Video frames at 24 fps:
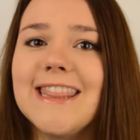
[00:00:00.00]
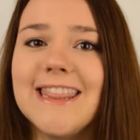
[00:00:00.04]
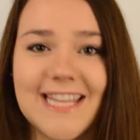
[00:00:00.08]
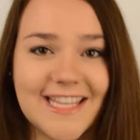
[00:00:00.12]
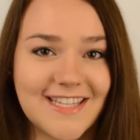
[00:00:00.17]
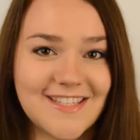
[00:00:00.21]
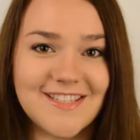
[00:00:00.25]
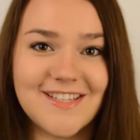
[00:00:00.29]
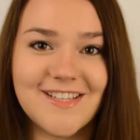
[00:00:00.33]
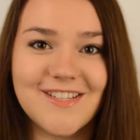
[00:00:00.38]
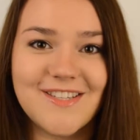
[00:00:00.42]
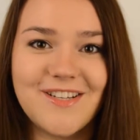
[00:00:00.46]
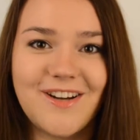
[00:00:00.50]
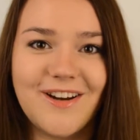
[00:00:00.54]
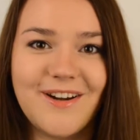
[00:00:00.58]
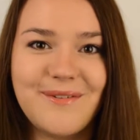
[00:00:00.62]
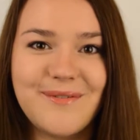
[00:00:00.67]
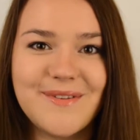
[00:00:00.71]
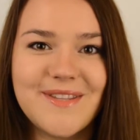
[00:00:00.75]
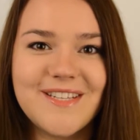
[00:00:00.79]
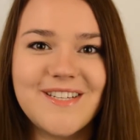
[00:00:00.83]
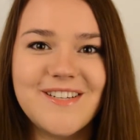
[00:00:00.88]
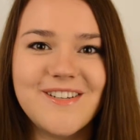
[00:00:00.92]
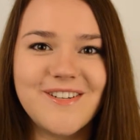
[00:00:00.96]
let's get started
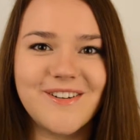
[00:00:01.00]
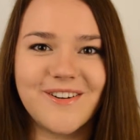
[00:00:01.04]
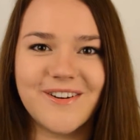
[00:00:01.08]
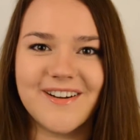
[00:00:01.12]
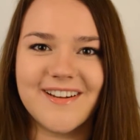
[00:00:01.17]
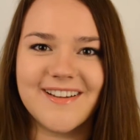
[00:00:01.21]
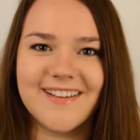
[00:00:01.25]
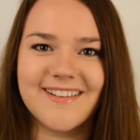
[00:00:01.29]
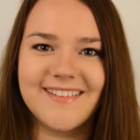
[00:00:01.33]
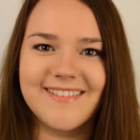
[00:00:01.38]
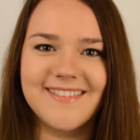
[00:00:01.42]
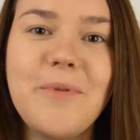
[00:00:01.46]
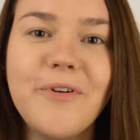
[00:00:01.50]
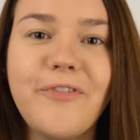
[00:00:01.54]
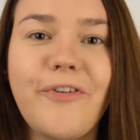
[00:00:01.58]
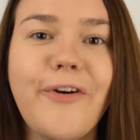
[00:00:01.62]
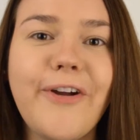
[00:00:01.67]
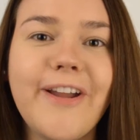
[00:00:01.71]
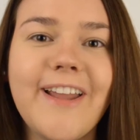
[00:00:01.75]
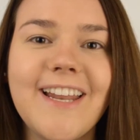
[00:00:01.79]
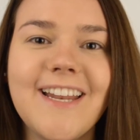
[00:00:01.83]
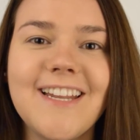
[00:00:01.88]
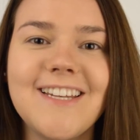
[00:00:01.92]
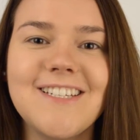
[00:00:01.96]
with the tutorial. Before
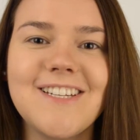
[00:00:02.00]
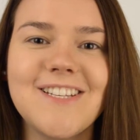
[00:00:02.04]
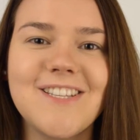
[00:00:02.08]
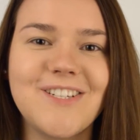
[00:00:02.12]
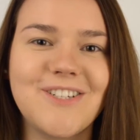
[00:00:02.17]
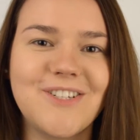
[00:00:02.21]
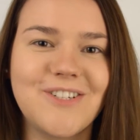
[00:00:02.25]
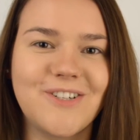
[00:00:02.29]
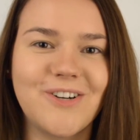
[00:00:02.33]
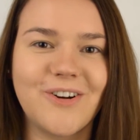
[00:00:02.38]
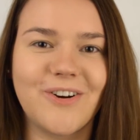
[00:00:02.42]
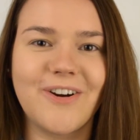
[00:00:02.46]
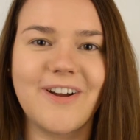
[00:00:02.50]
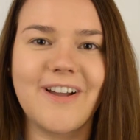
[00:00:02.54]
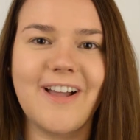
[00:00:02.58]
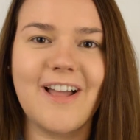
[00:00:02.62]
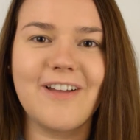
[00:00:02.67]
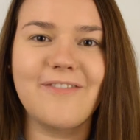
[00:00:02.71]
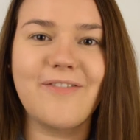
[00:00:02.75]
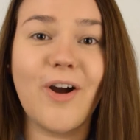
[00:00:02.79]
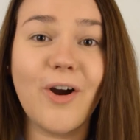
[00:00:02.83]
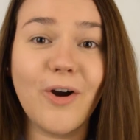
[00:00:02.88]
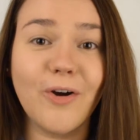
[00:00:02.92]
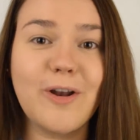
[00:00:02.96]
I get into the tutorial,
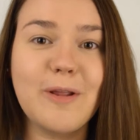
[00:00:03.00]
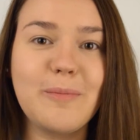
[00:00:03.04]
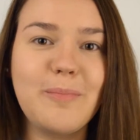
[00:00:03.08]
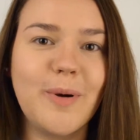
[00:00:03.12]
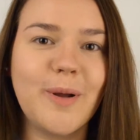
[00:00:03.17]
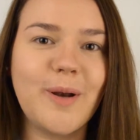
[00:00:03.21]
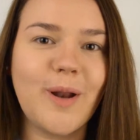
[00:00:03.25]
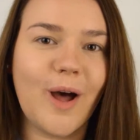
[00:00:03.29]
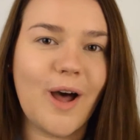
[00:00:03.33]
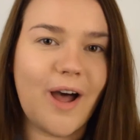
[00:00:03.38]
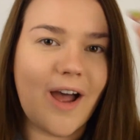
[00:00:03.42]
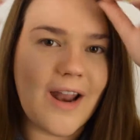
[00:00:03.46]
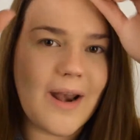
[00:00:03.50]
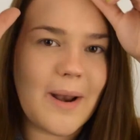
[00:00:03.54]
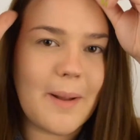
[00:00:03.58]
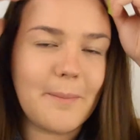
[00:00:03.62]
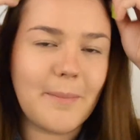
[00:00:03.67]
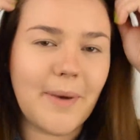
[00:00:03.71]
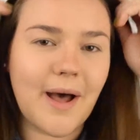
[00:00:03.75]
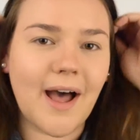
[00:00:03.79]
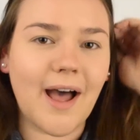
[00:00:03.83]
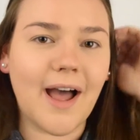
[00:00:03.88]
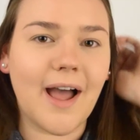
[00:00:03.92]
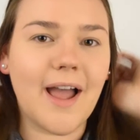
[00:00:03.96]
I've already put on
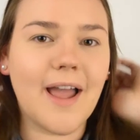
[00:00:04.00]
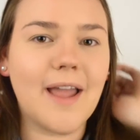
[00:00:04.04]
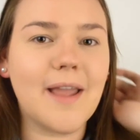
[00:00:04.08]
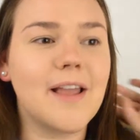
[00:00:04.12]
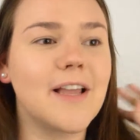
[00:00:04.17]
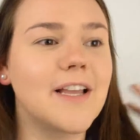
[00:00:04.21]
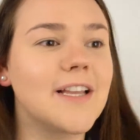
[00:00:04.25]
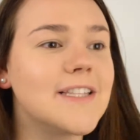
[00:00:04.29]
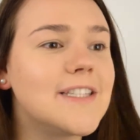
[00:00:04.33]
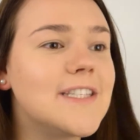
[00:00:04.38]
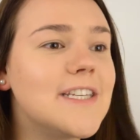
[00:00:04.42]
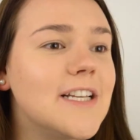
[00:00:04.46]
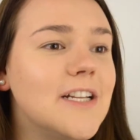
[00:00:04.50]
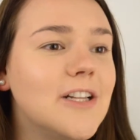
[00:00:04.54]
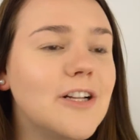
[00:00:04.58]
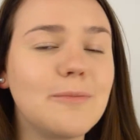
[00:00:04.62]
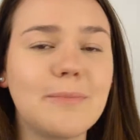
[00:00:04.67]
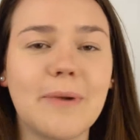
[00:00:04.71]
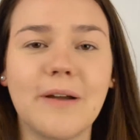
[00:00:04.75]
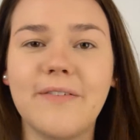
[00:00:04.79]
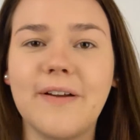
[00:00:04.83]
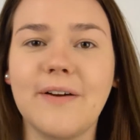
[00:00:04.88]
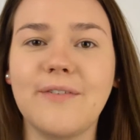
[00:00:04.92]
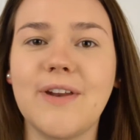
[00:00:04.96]
my concealer,
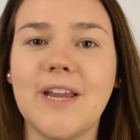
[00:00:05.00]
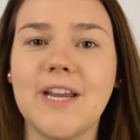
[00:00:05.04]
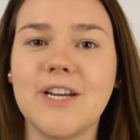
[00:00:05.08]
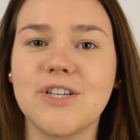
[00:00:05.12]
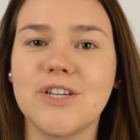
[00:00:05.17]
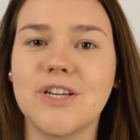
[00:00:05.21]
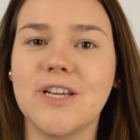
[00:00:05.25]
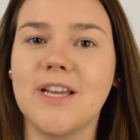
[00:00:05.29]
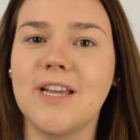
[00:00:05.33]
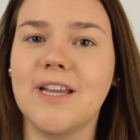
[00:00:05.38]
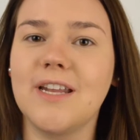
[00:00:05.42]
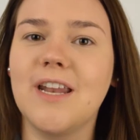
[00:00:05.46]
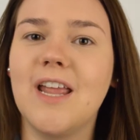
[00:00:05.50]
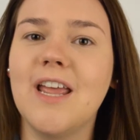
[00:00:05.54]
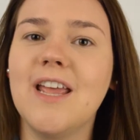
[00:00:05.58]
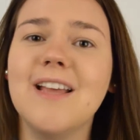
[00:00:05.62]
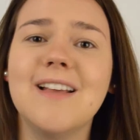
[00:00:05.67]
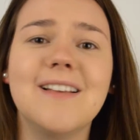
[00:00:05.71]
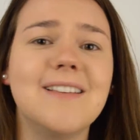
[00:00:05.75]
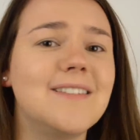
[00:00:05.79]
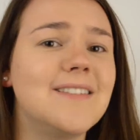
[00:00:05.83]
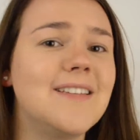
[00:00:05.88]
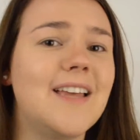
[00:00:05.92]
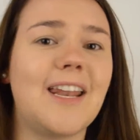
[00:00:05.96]
my foundation,
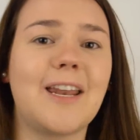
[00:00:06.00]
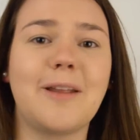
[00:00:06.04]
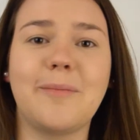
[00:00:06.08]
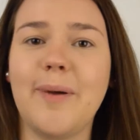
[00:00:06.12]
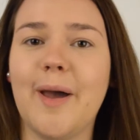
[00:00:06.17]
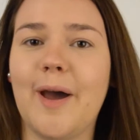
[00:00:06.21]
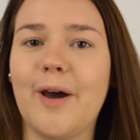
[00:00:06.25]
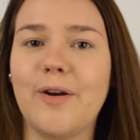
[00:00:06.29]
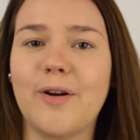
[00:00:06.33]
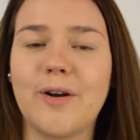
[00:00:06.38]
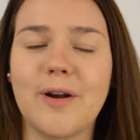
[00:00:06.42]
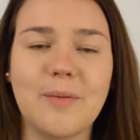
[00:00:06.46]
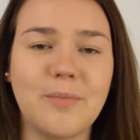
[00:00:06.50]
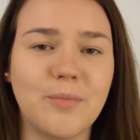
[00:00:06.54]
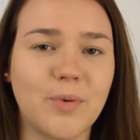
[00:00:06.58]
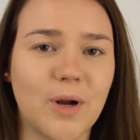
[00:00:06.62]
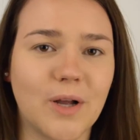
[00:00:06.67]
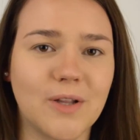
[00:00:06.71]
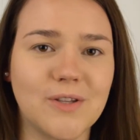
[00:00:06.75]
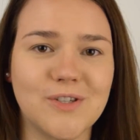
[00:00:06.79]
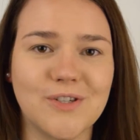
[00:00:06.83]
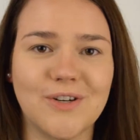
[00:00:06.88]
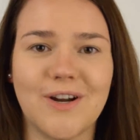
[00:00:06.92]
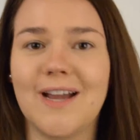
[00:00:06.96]
setting powder, and
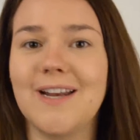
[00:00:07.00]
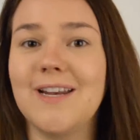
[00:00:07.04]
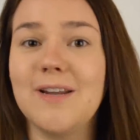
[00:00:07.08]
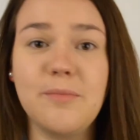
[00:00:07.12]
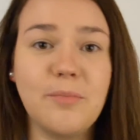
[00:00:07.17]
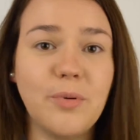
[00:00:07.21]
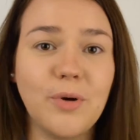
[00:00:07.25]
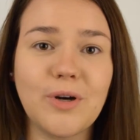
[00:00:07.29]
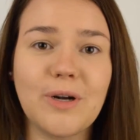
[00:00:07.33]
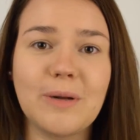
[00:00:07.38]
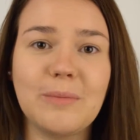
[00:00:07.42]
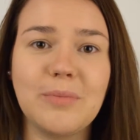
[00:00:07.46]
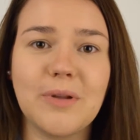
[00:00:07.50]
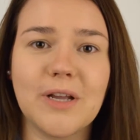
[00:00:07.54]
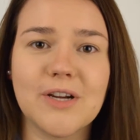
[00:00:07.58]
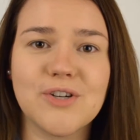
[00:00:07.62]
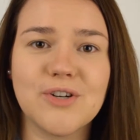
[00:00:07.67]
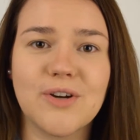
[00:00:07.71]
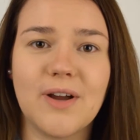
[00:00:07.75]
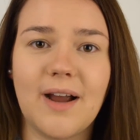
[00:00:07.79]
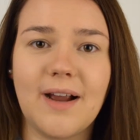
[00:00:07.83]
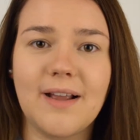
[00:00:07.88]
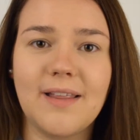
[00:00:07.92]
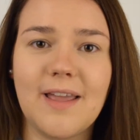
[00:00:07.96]
bronzer. I didn't put on
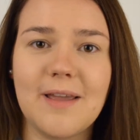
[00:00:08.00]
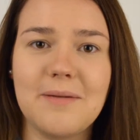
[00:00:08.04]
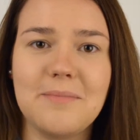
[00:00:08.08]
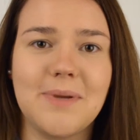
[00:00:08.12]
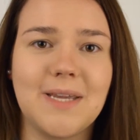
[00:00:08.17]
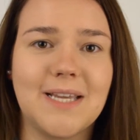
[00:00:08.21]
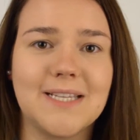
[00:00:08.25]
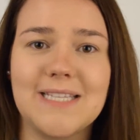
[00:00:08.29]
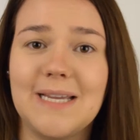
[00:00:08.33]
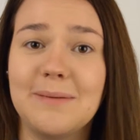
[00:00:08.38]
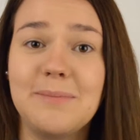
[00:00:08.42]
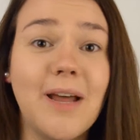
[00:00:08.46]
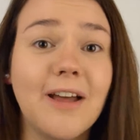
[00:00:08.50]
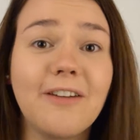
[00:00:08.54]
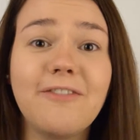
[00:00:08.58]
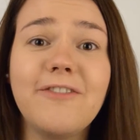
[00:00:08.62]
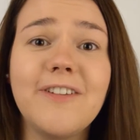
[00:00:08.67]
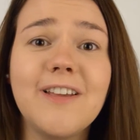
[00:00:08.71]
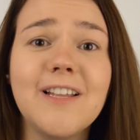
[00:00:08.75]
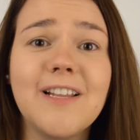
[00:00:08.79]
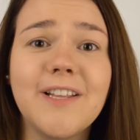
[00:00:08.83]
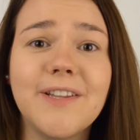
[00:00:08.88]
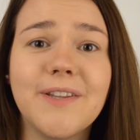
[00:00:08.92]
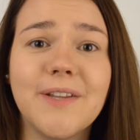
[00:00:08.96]
blush or highlight because I'm not
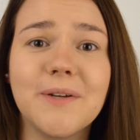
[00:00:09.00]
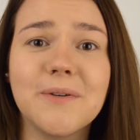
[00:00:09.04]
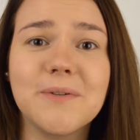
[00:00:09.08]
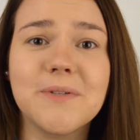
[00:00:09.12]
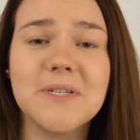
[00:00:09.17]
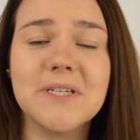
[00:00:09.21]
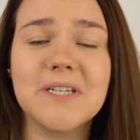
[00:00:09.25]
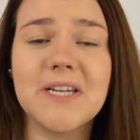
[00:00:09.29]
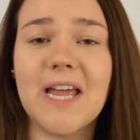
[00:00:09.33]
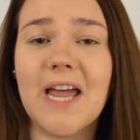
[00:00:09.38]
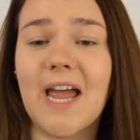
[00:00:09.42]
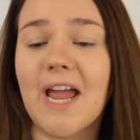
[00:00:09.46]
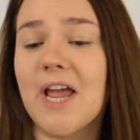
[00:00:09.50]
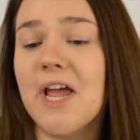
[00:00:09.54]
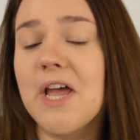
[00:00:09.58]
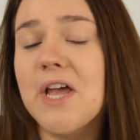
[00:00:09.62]
feeling those today.